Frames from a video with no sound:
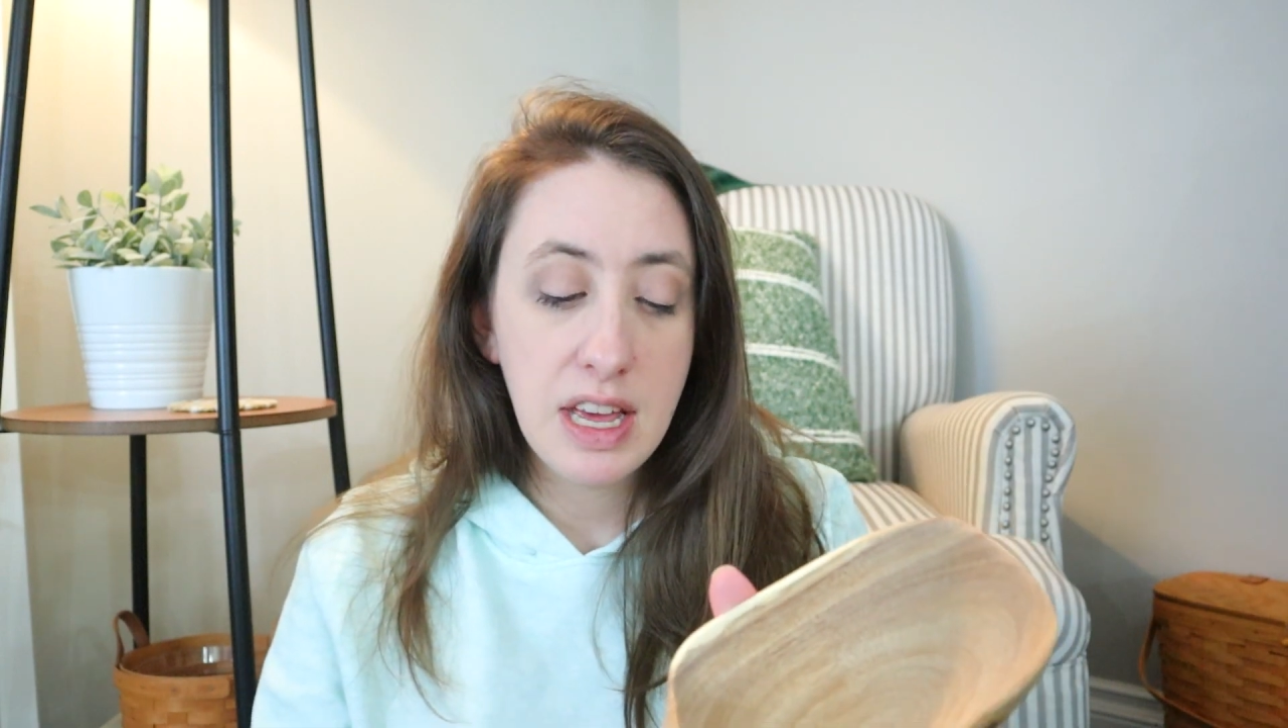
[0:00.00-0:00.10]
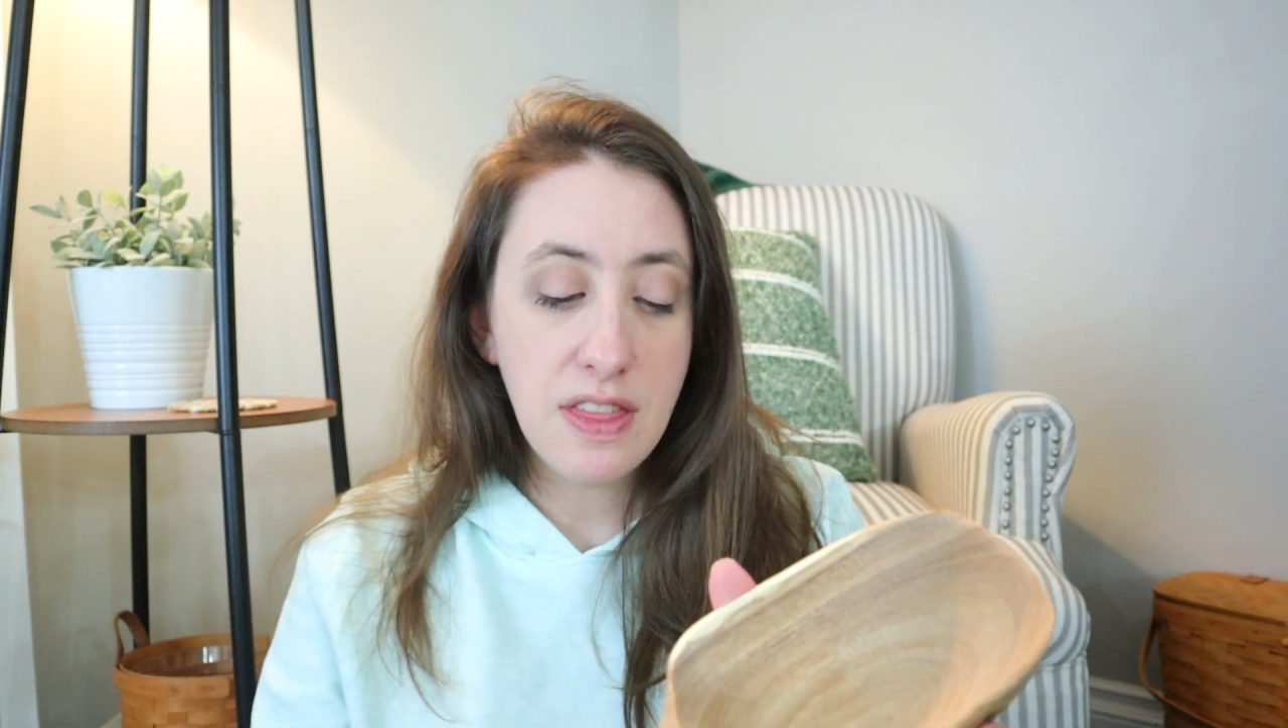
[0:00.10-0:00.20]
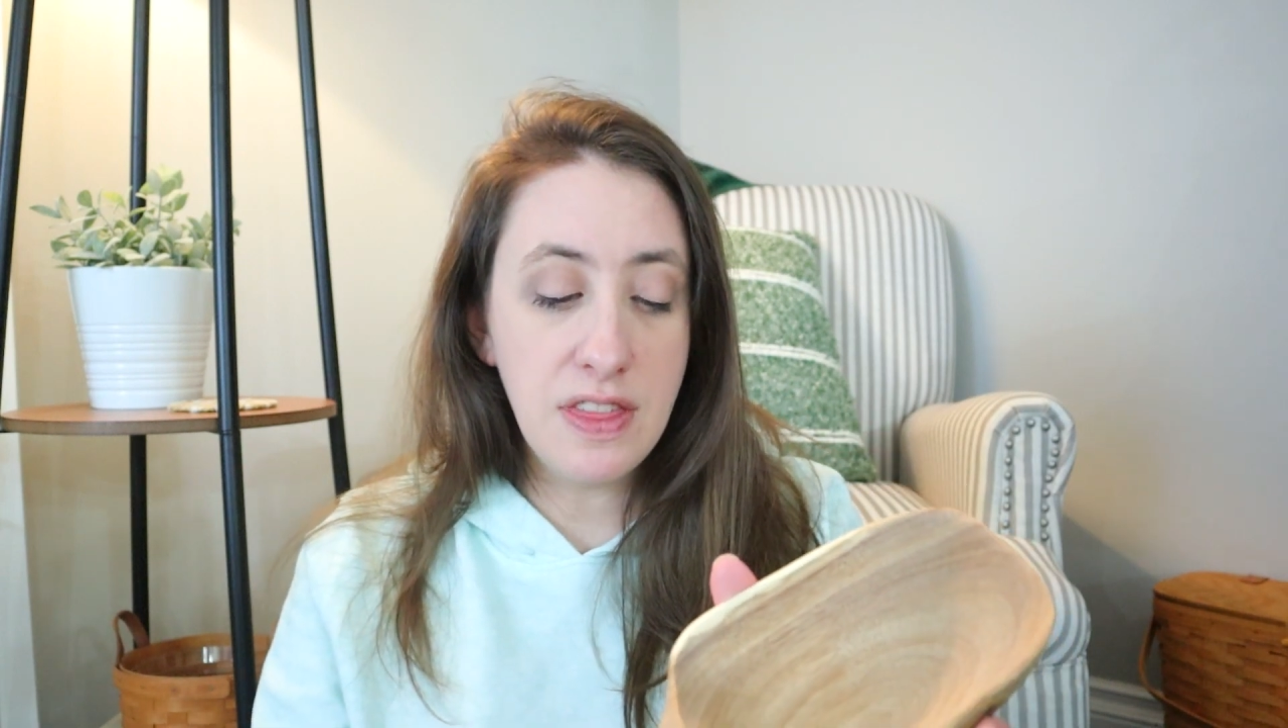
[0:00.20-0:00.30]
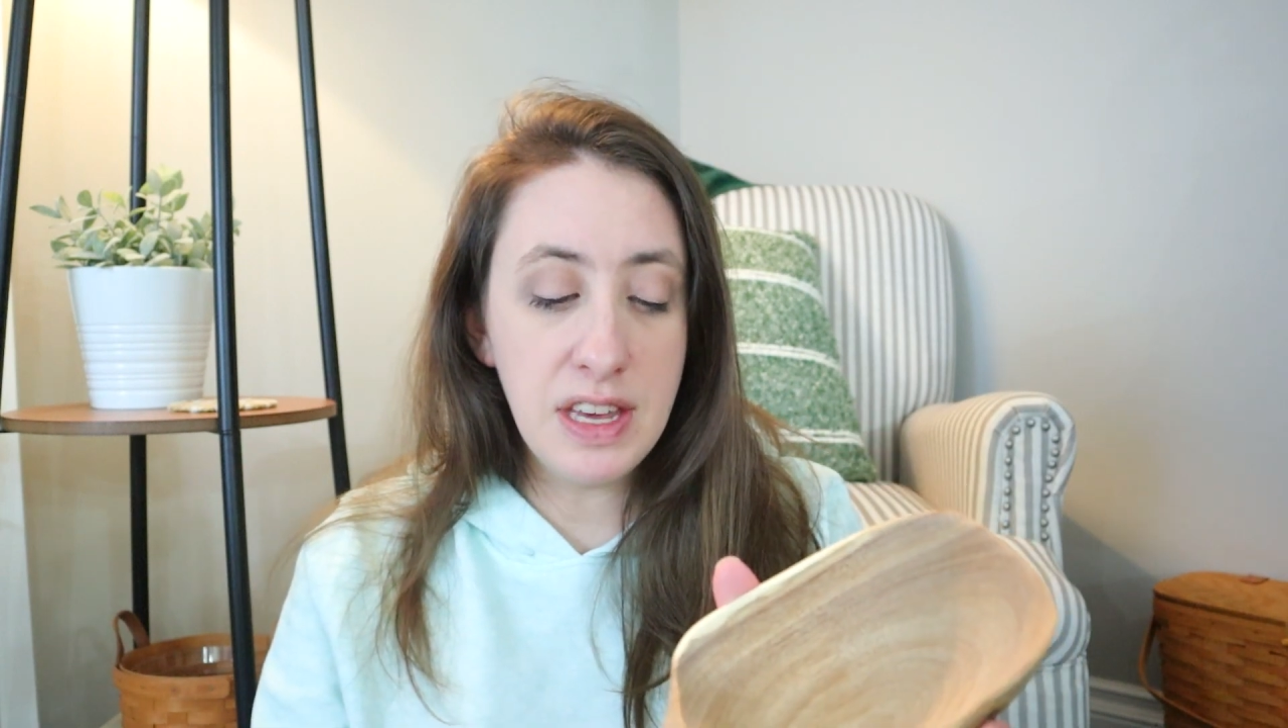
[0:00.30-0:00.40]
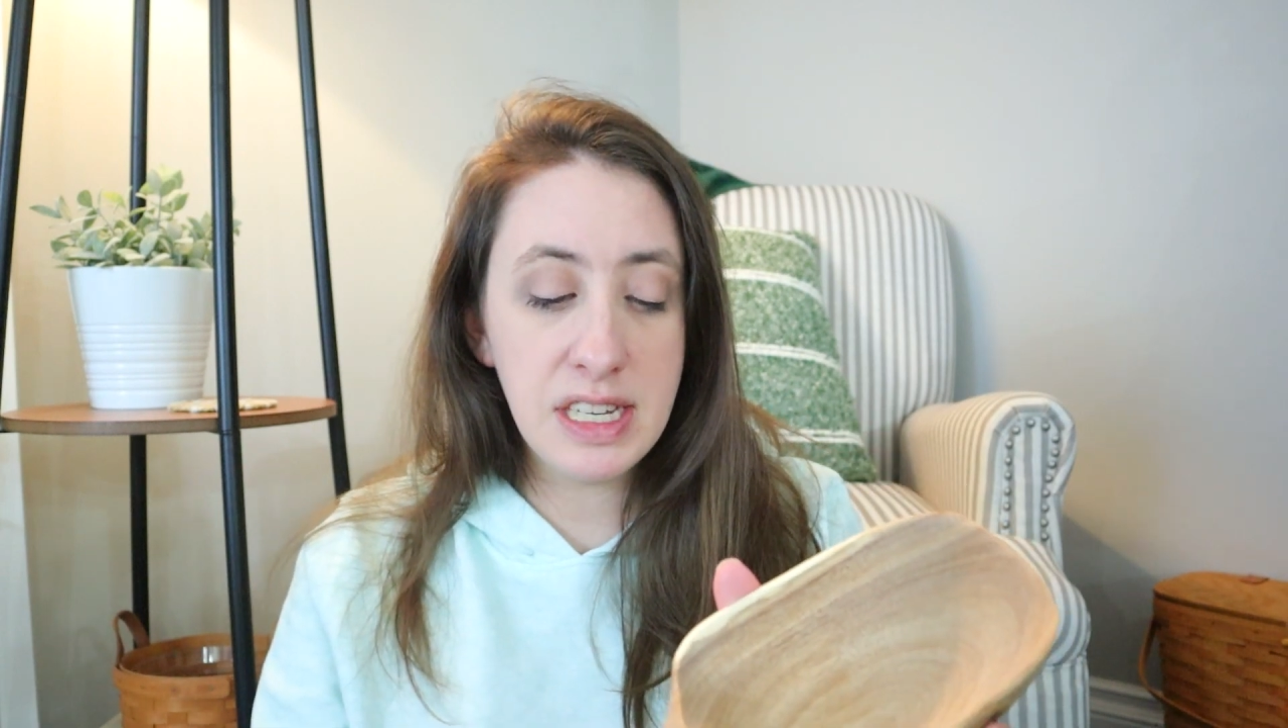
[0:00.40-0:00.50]

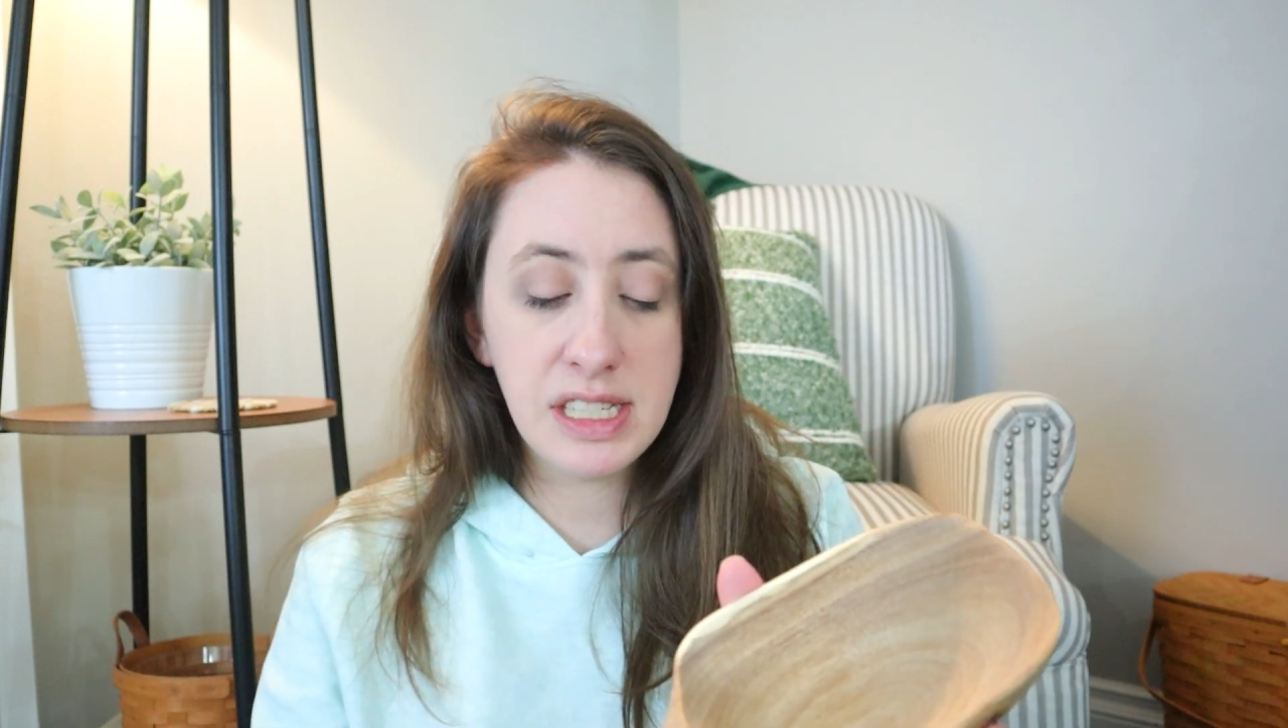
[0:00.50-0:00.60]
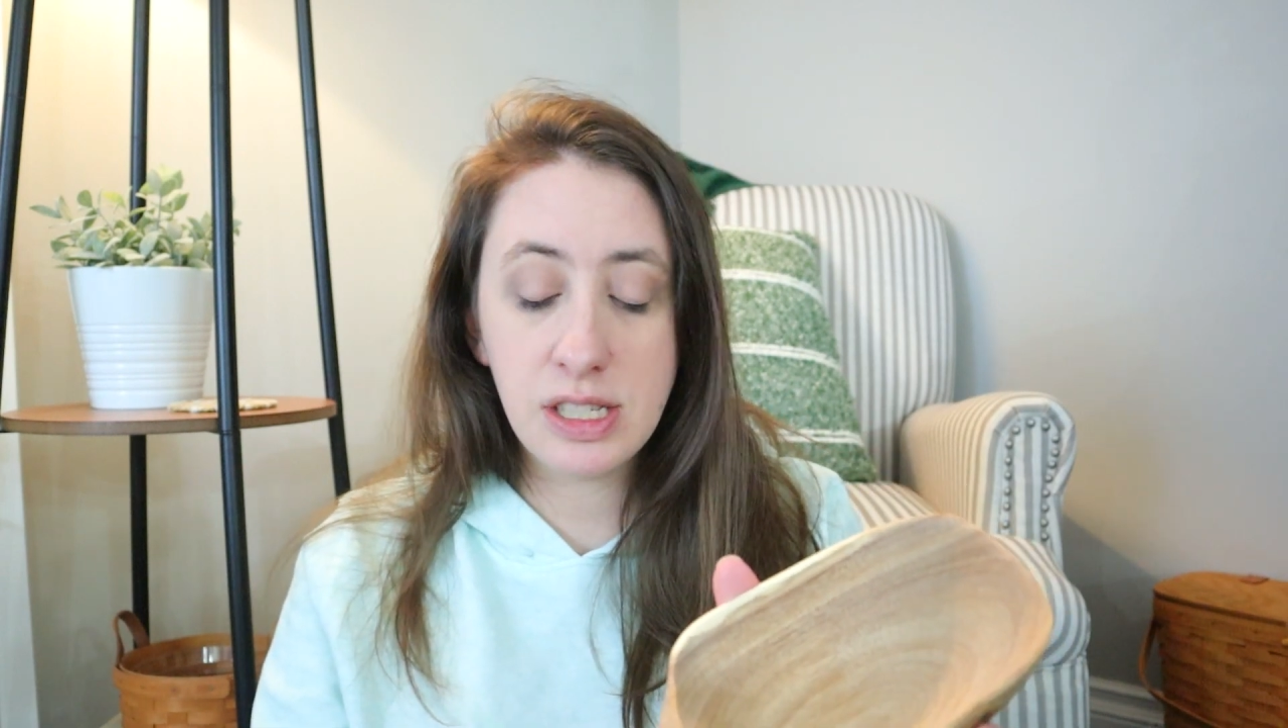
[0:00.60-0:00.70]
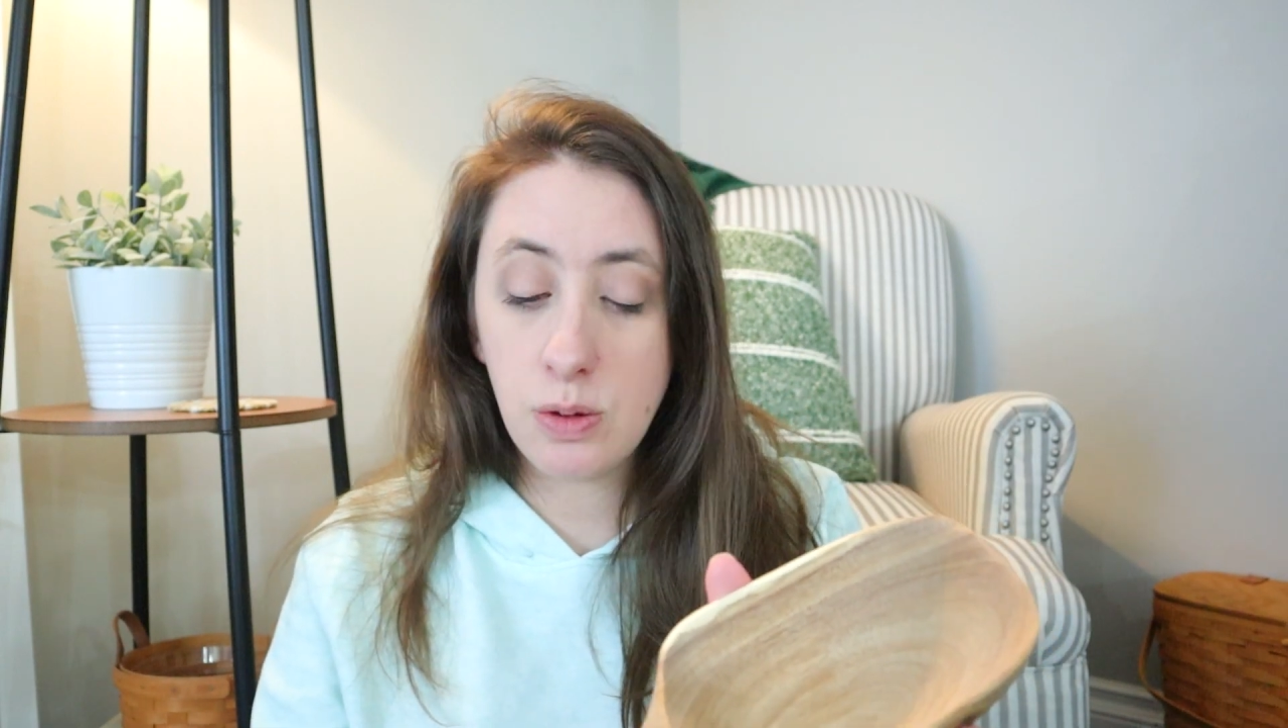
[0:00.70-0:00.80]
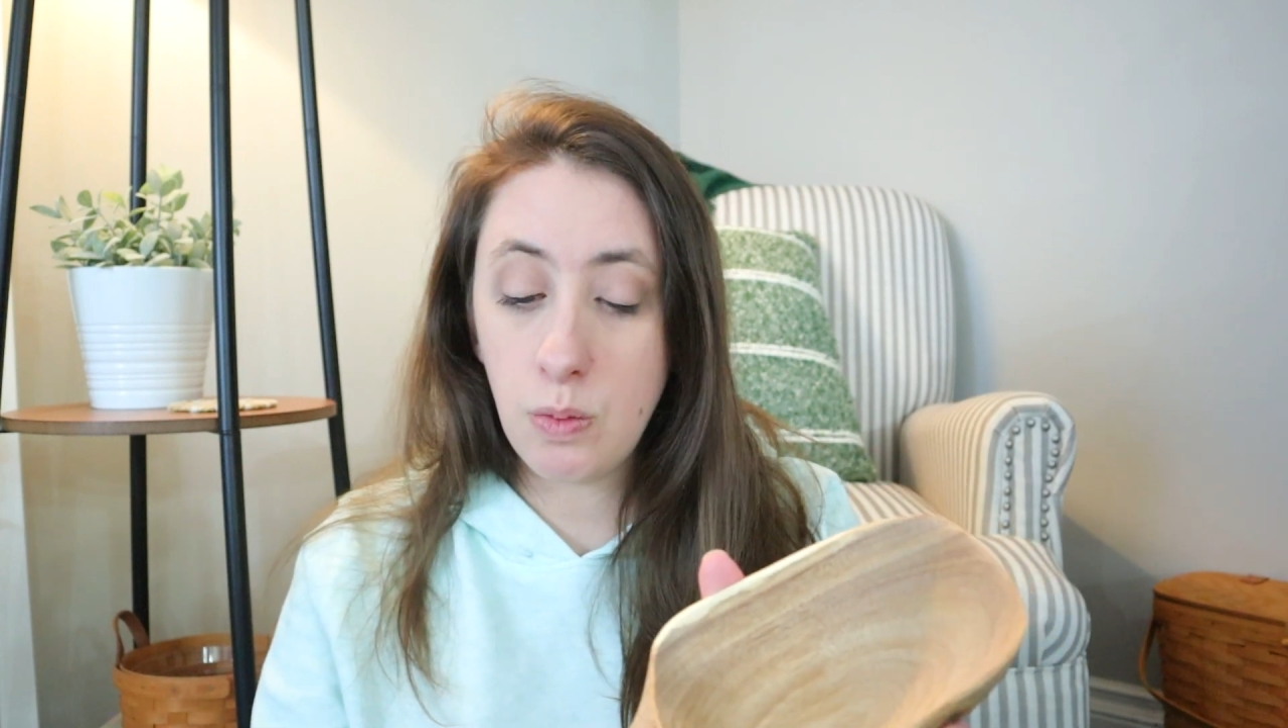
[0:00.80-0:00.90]
This